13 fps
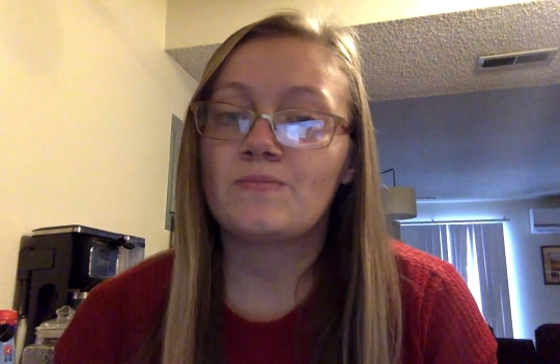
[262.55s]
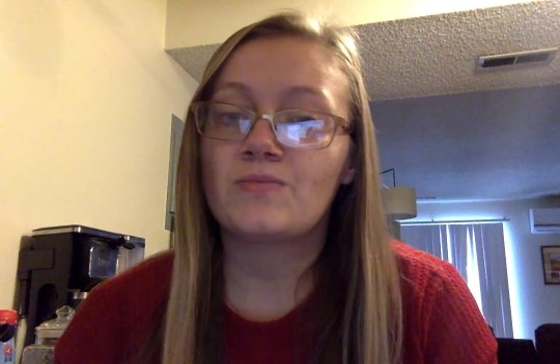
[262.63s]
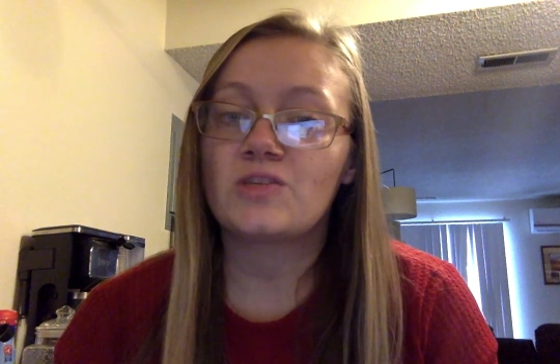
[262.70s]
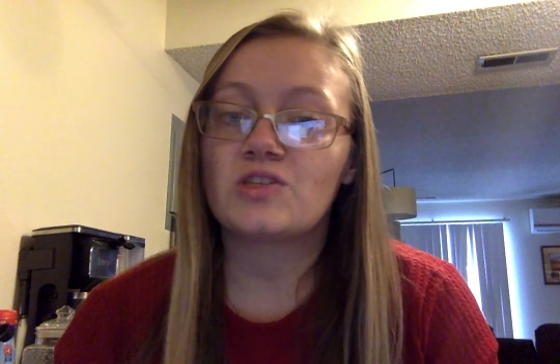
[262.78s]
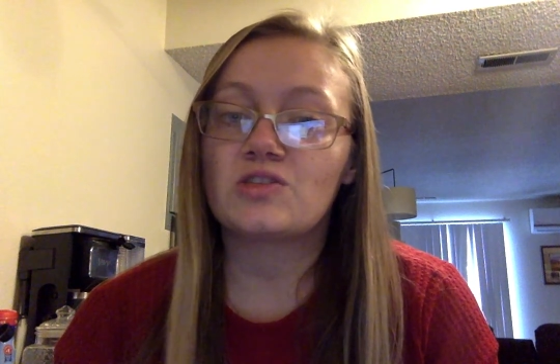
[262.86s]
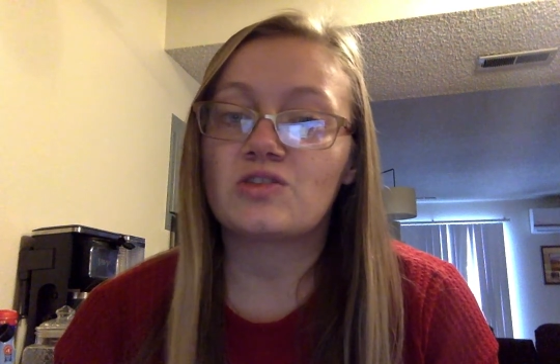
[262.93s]

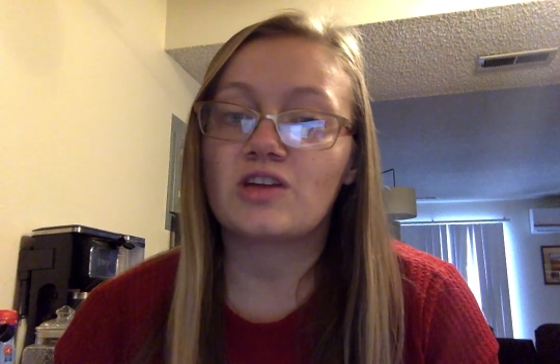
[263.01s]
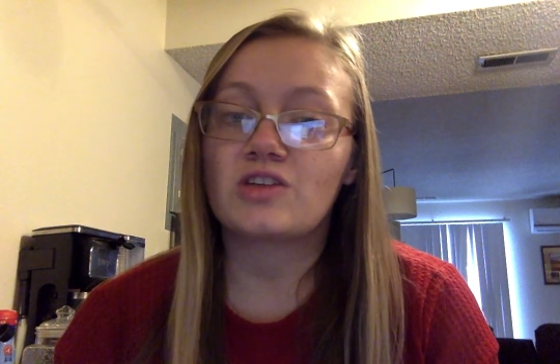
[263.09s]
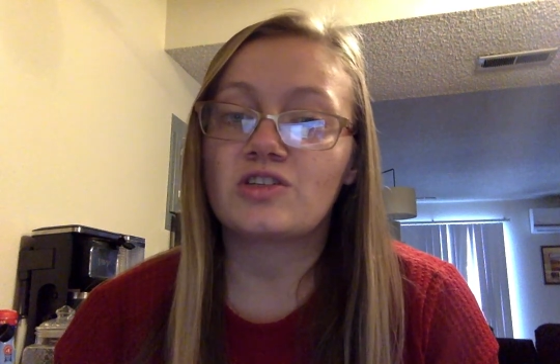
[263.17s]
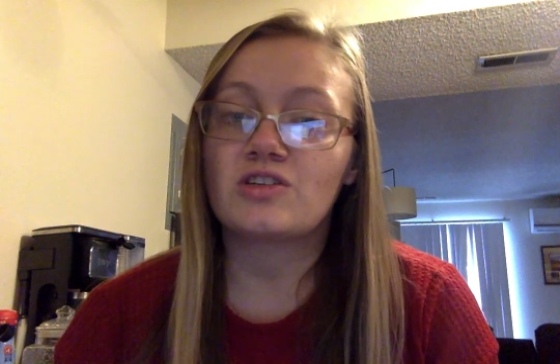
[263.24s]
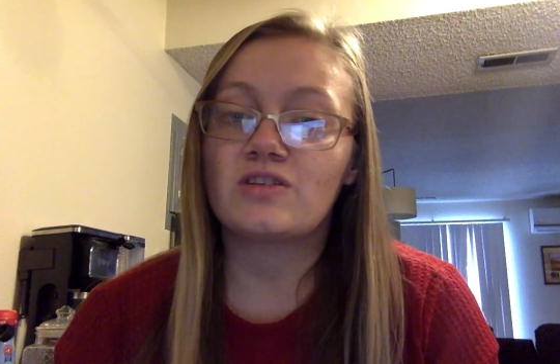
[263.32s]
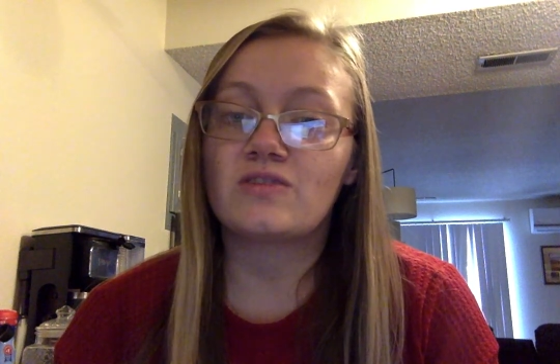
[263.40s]
The
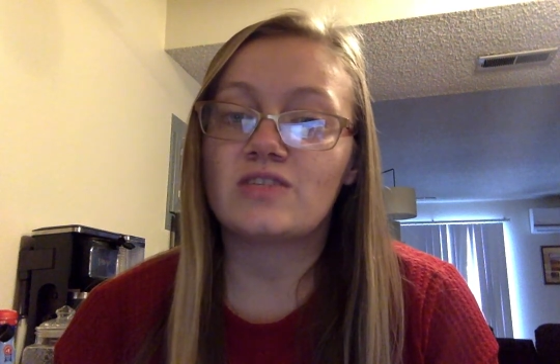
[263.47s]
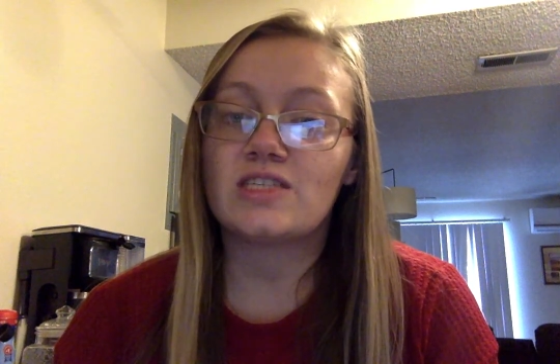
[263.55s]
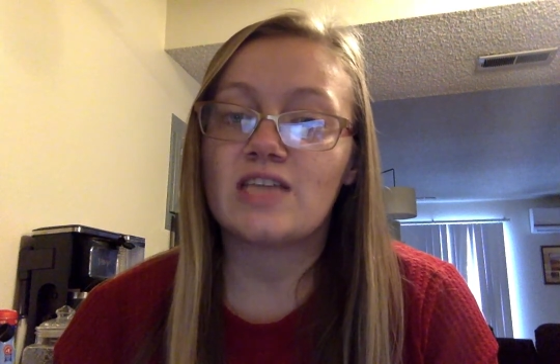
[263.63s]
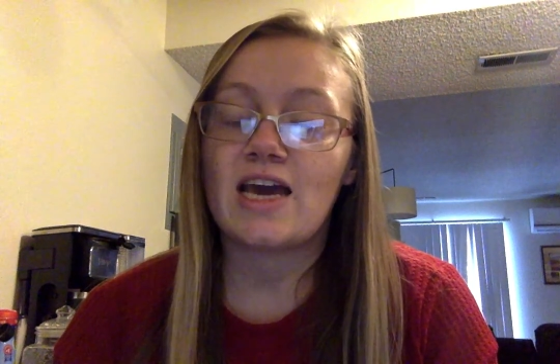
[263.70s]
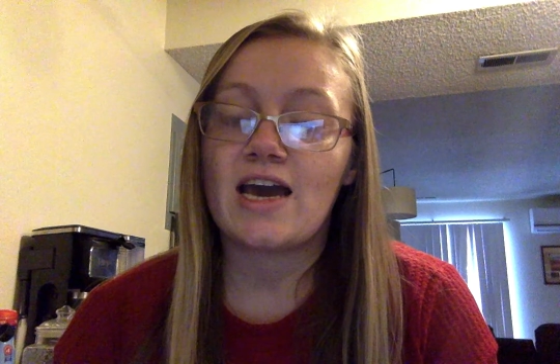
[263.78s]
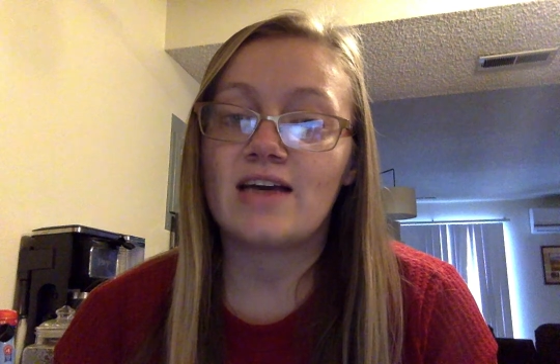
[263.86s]
structure of the
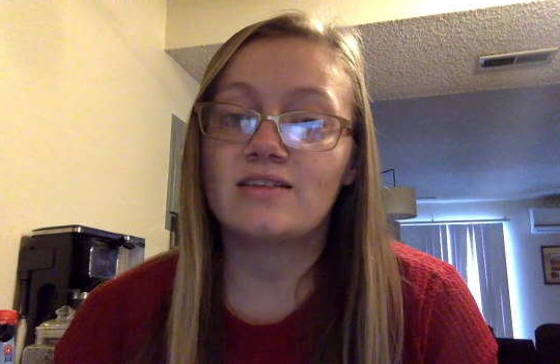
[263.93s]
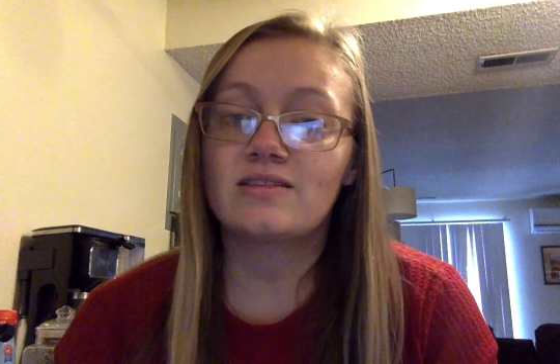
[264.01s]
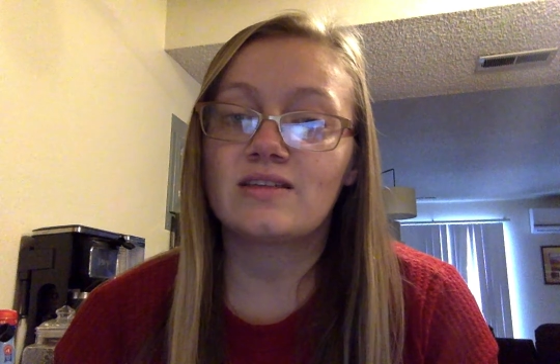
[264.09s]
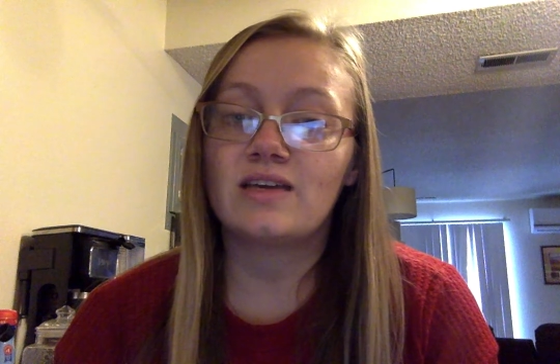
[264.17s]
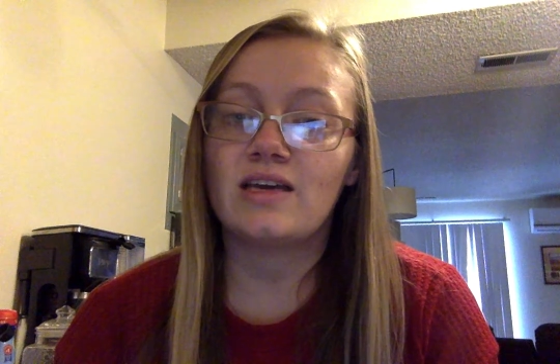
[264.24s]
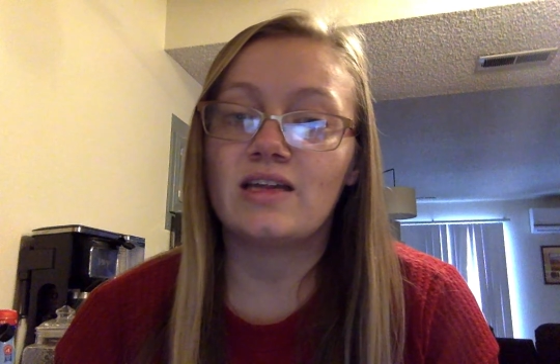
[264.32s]

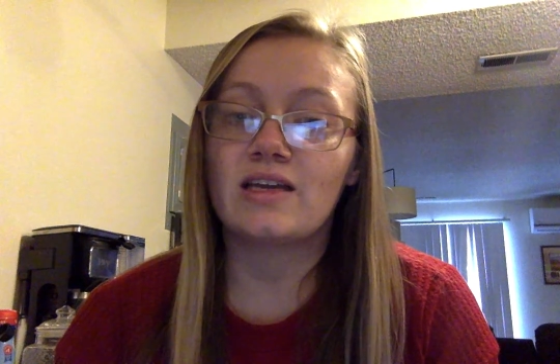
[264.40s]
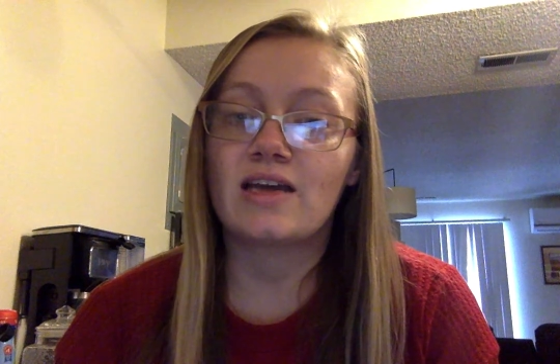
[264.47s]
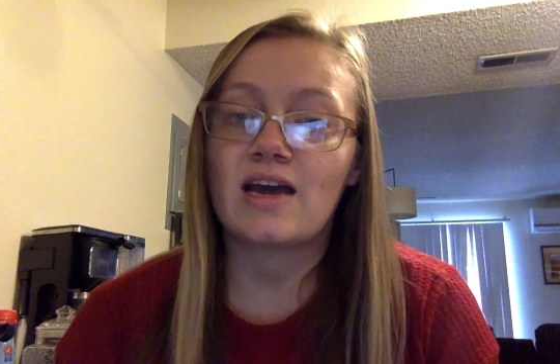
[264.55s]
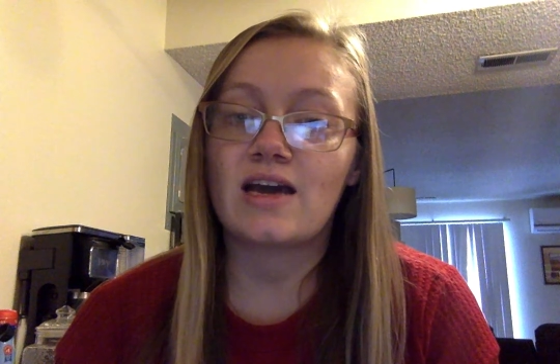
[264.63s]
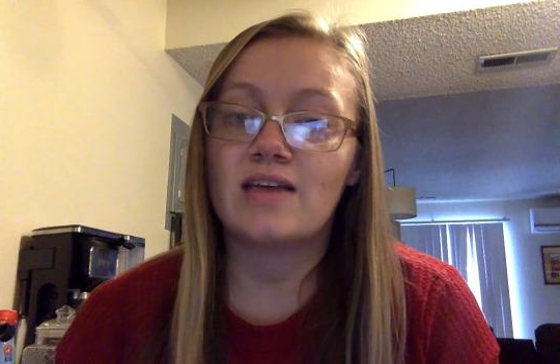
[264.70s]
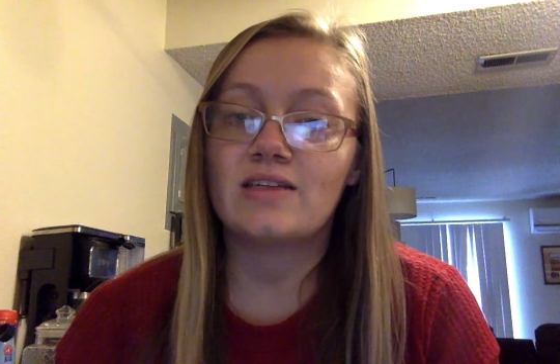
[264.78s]
task and the
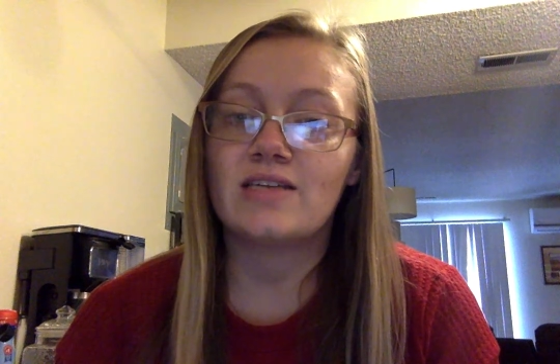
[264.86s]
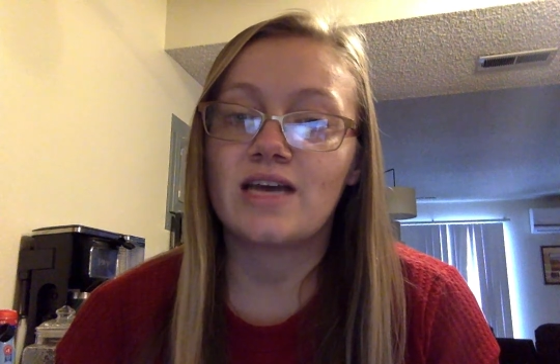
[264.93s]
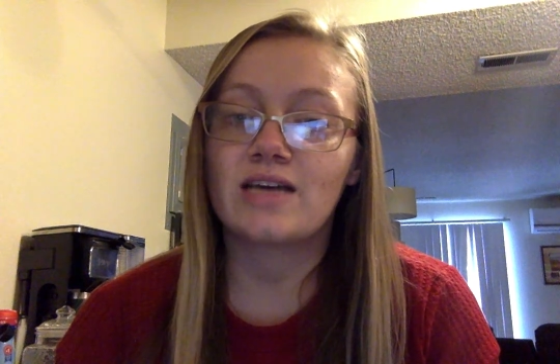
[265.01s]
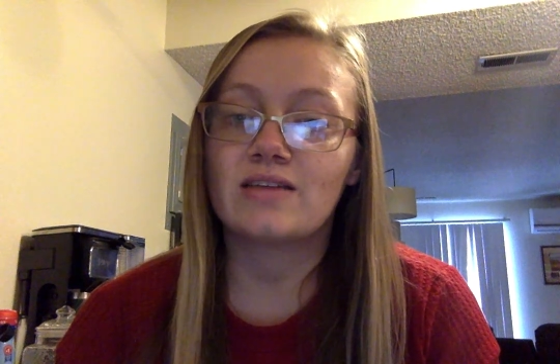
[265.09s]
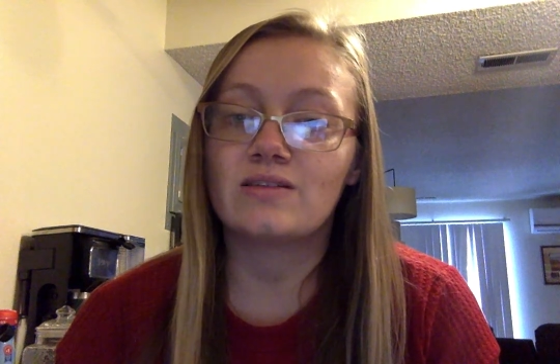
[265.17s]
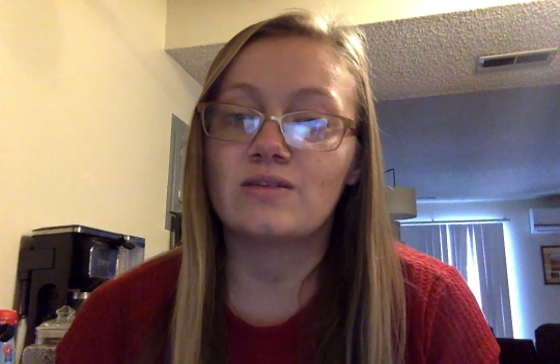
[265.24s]
context